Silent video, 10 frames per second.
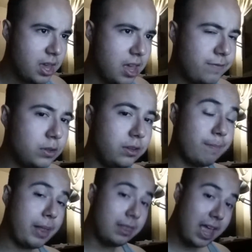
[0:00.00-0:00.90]
If you
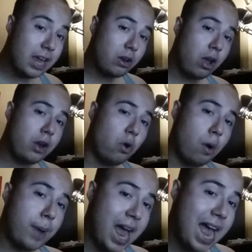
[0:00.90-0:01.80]
land on
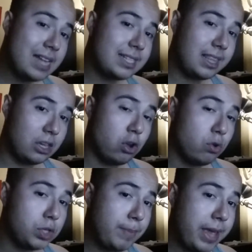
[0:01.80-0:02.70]
or pass the
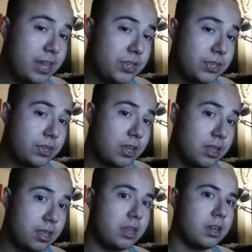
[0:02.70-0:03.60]
go space,
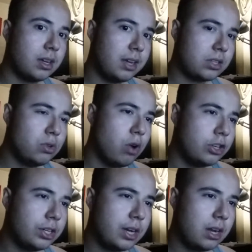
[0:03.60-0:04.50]
then you collect
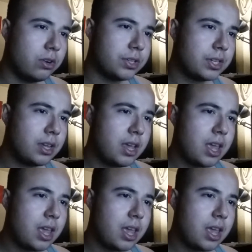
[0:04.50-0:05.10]
$200.